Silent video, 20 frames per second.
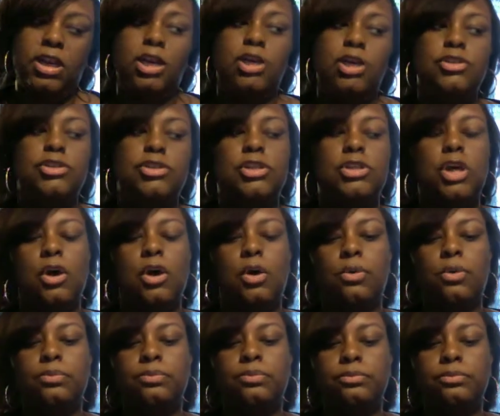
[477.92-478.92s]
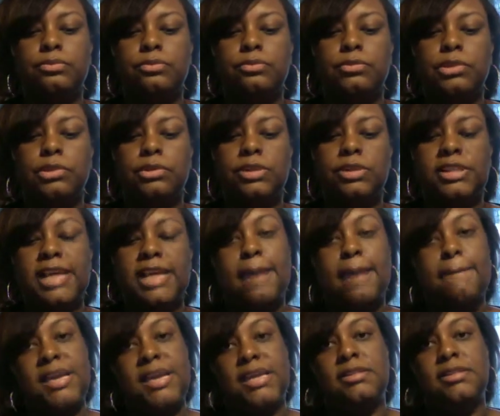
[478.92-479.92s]
So, with
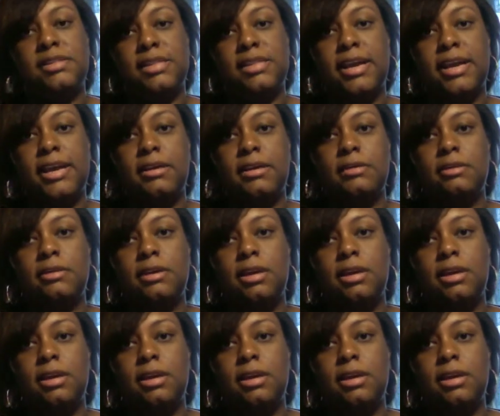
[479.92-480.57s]
that being said,